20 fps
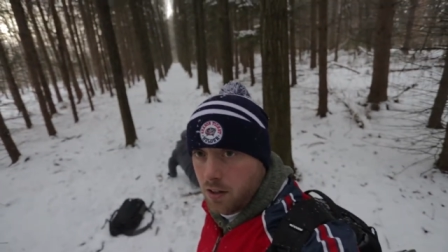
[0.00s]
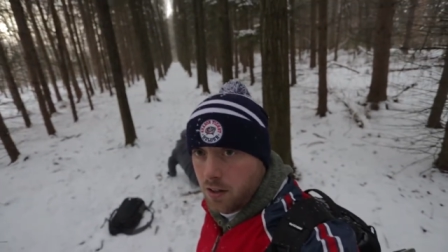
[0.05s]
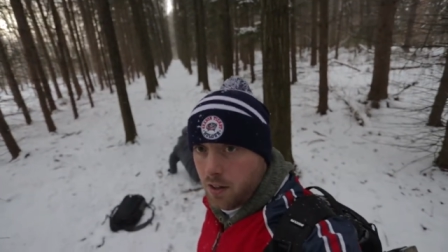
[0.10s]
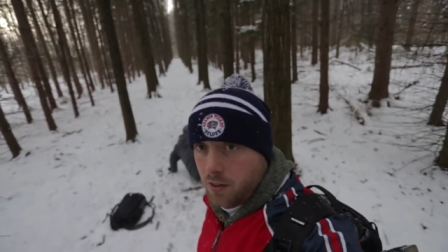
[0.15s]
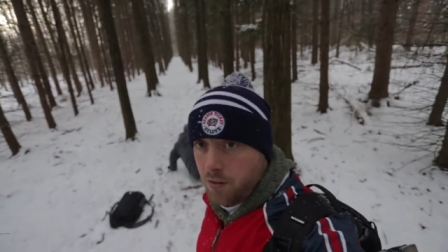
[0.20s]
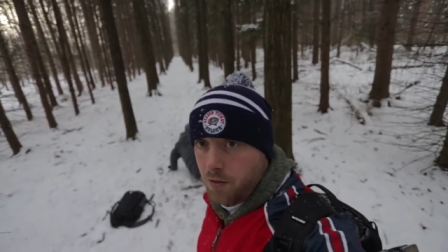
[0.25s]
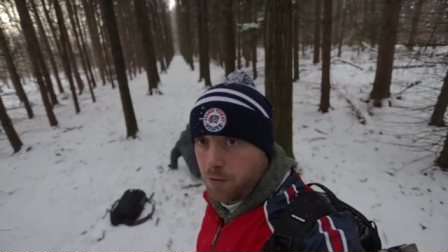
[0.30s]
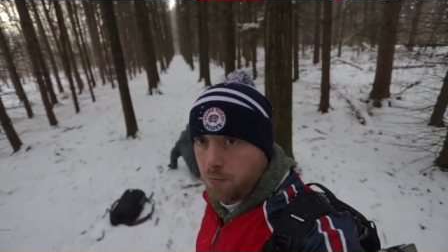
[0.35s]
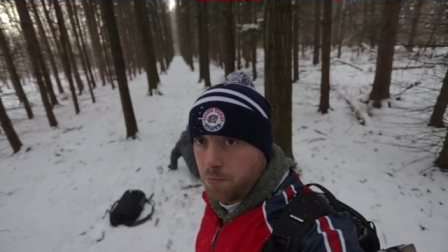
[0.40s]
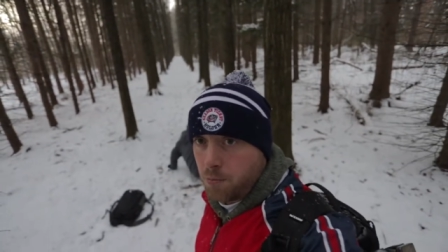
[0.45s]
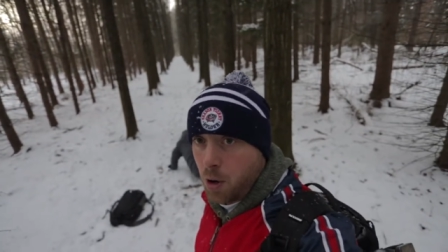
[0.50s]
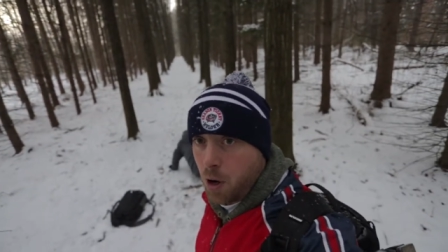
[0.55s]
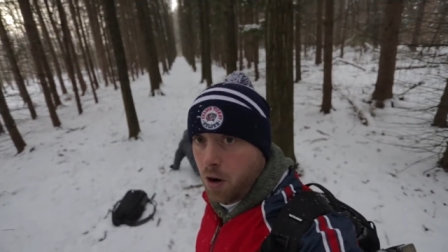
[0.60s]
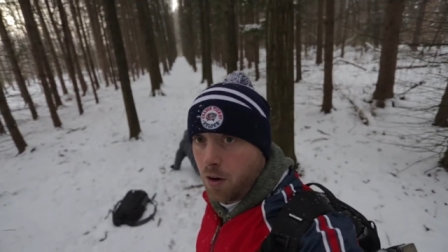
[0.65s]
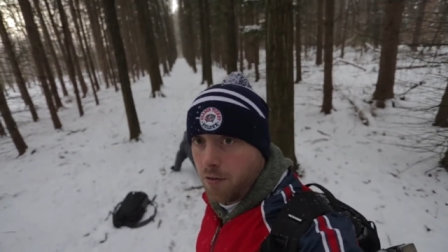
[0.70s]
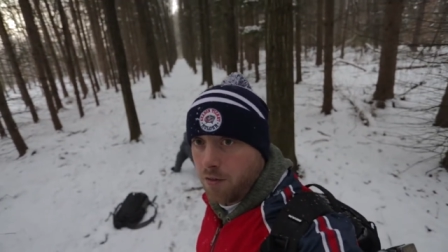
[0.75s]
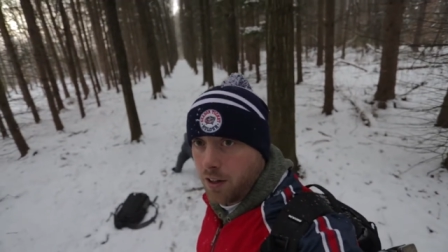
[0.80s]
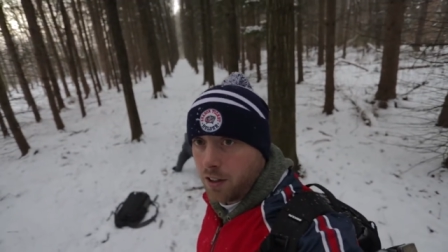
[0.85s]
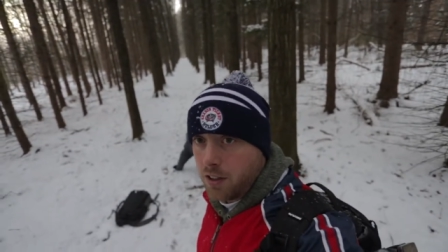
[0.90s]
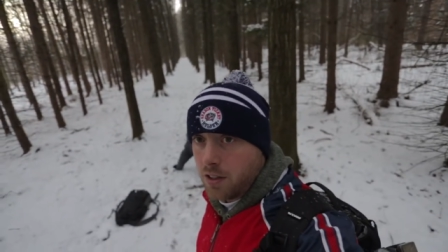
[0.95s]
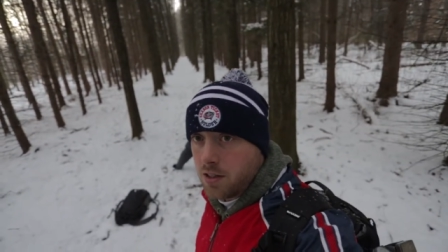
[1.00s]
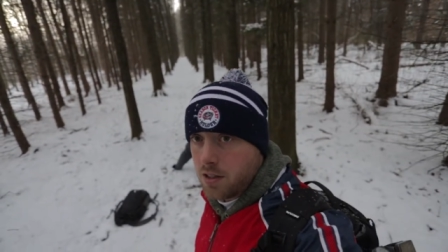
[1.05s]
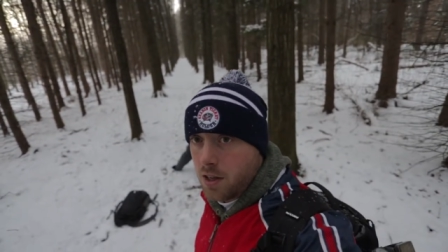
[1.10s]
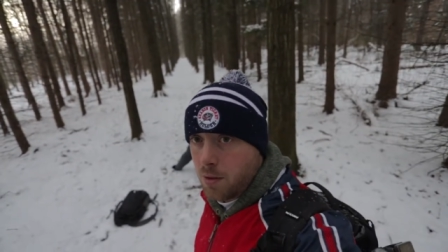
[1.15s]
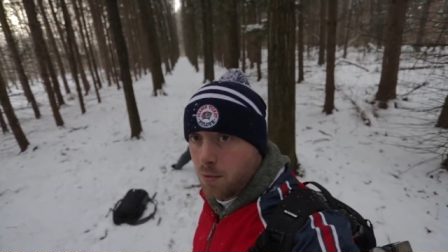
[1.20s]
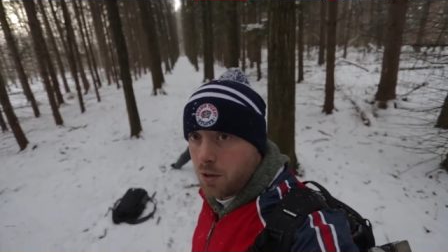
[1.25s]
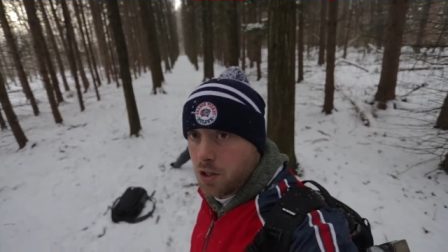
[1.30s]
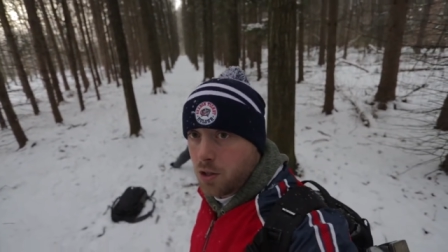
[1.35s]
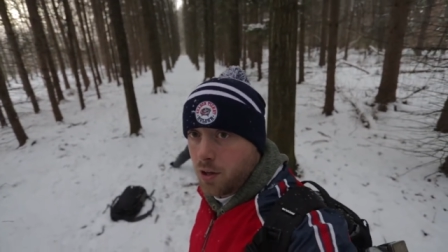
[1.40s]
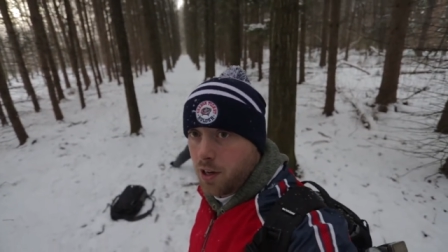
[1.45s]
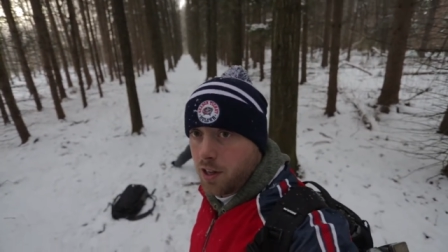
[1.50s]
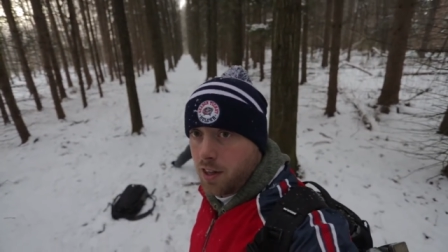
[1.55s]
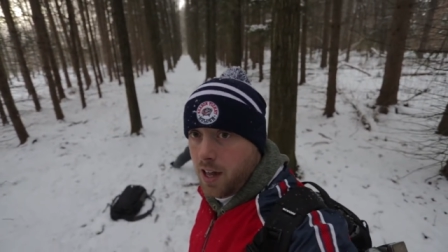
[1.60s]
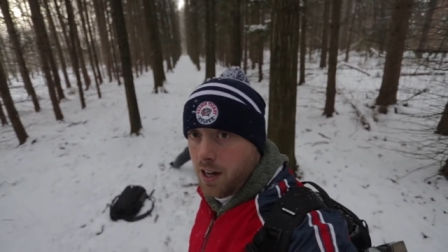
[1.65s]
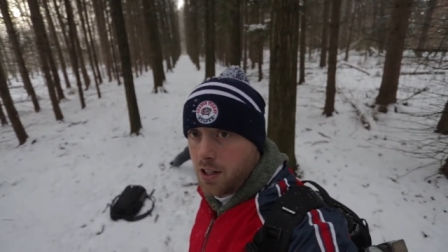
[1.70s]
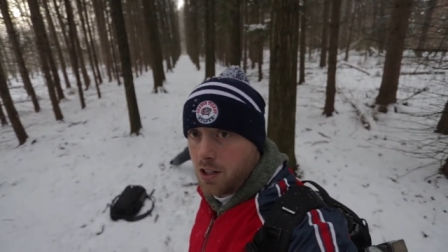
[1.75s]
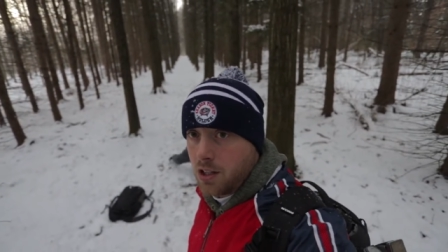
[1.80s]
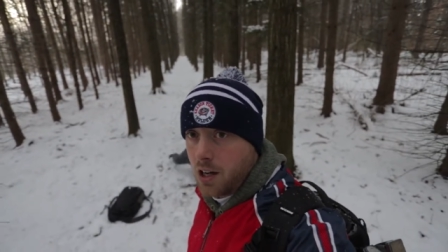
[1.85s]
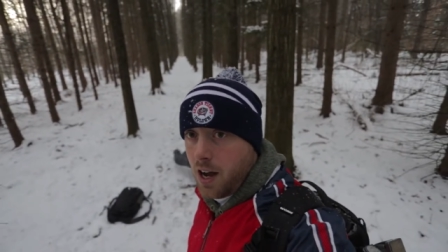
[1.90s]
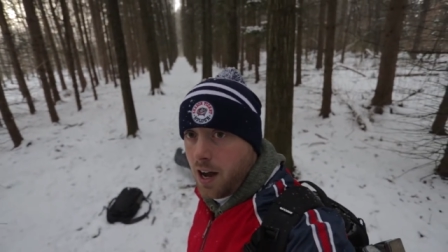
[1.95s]
The perfect symmetry of
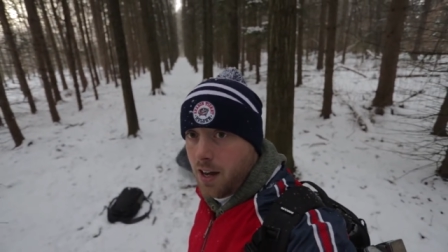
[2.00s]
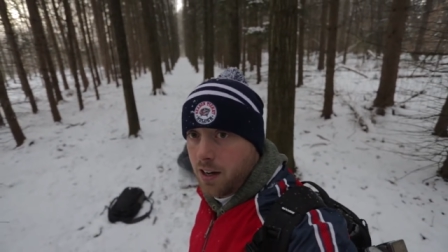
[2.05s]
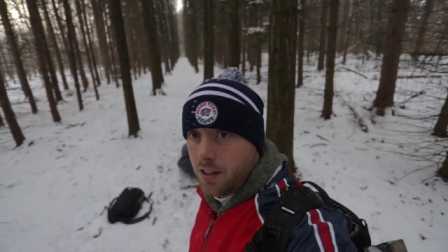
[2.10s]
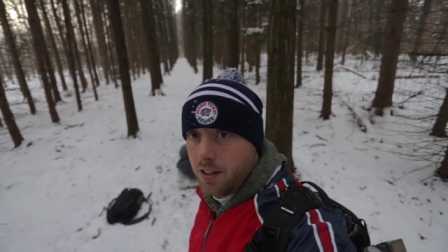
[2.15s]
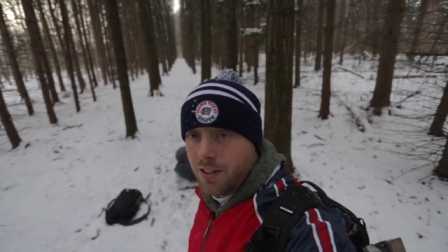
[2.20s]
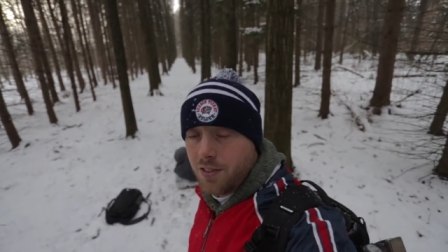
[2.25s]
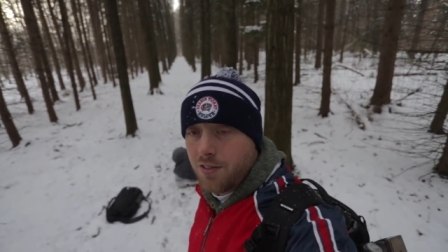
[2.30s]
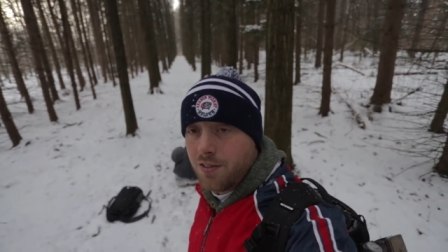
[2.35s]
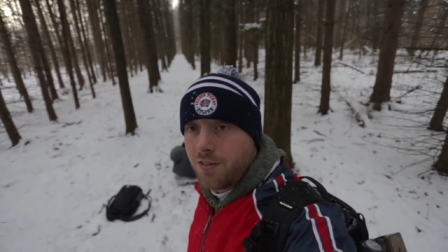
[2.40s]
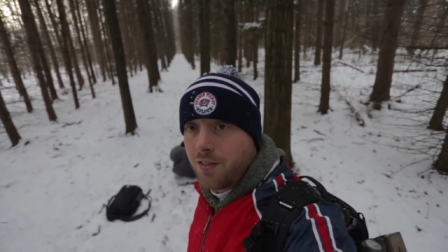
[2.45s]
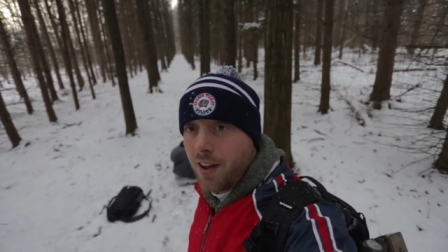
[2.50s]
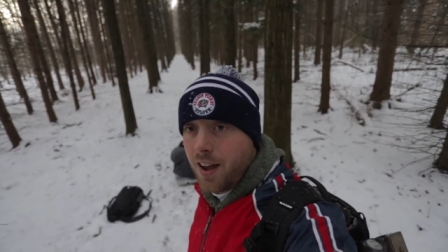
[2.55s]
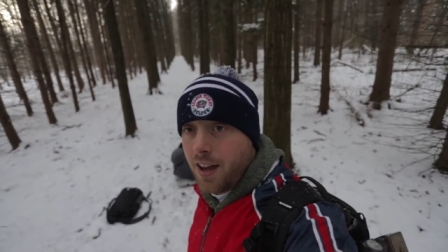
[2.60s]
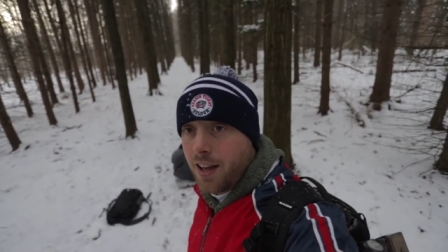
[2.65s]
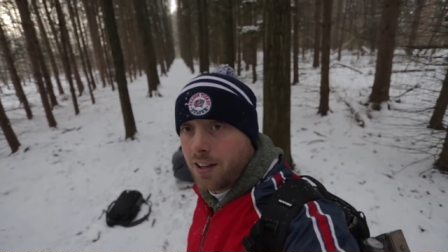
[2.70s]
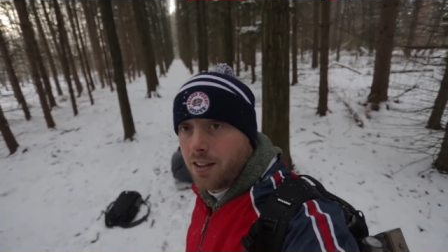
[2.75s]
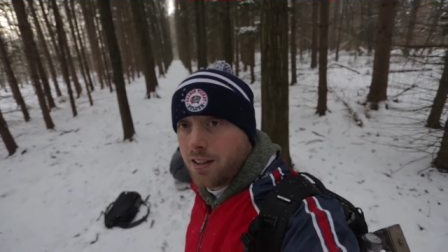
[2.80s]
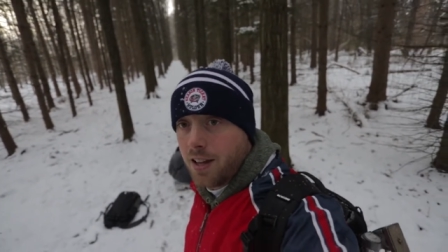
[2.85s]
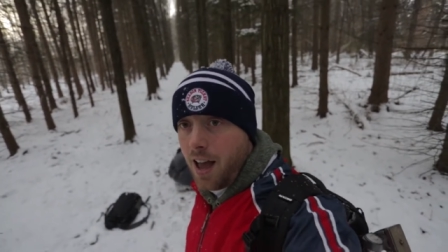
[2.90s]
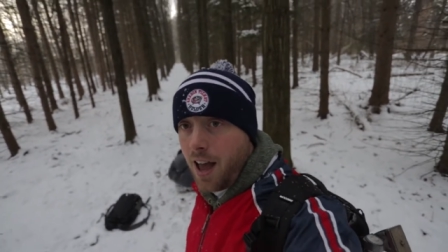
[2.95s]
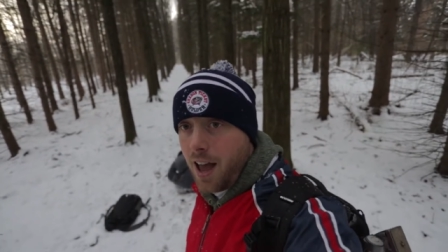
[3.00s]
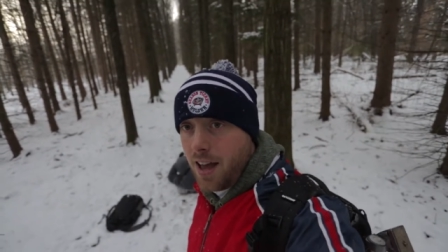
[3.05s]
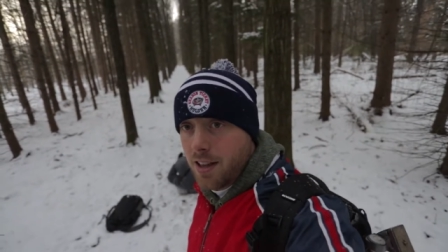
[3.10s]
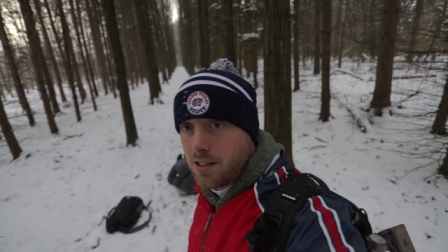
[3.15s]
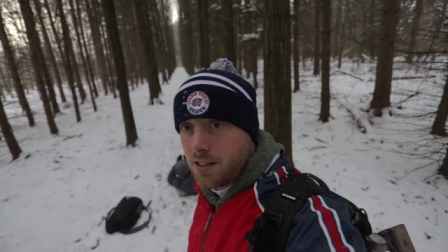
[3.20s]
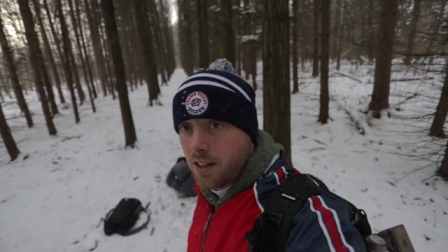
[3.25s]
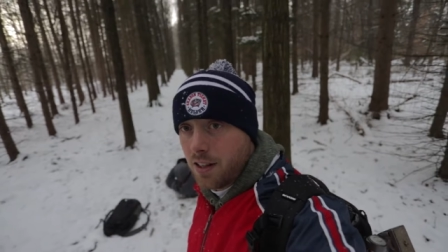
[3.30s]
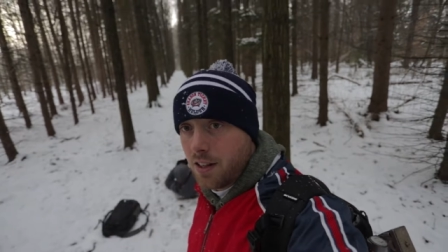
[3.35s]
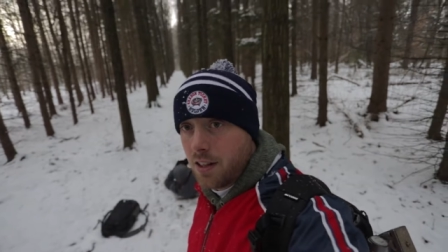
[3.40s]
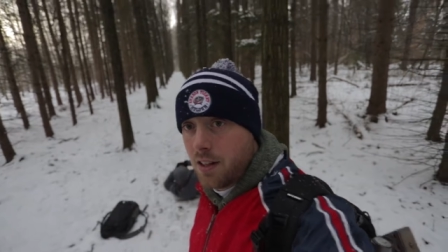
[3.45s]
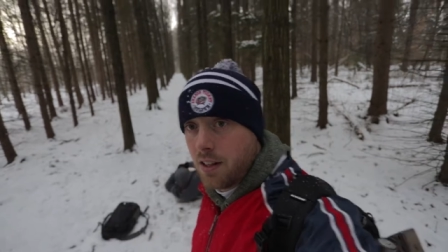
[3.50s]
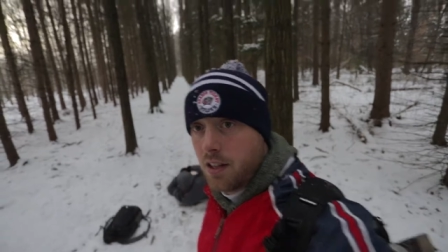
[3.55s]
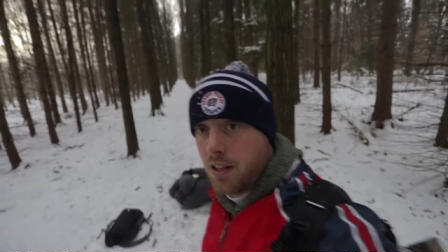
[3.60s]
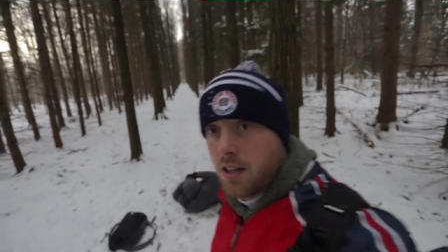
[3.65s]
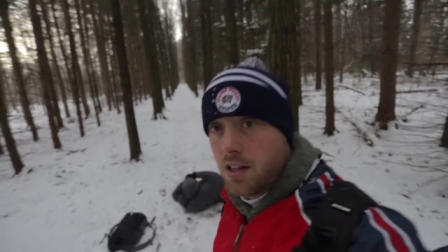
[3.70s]
that shot is fantastic.